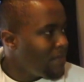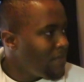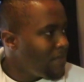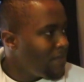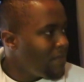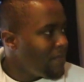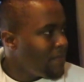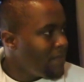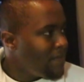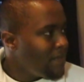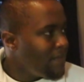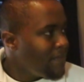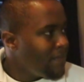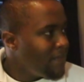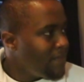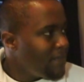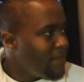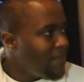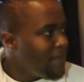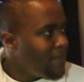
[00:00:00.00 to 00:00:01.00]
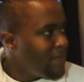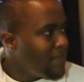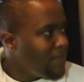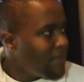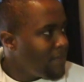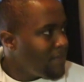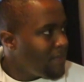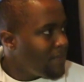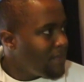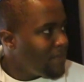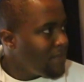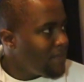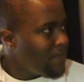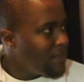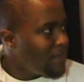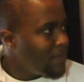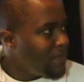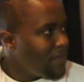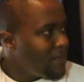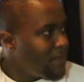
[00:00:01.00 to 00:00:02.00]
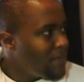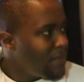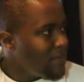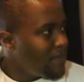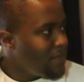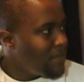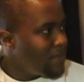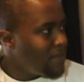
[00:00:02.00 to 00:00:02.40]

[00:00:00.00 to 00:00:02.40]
No words are spoken by the person on screen.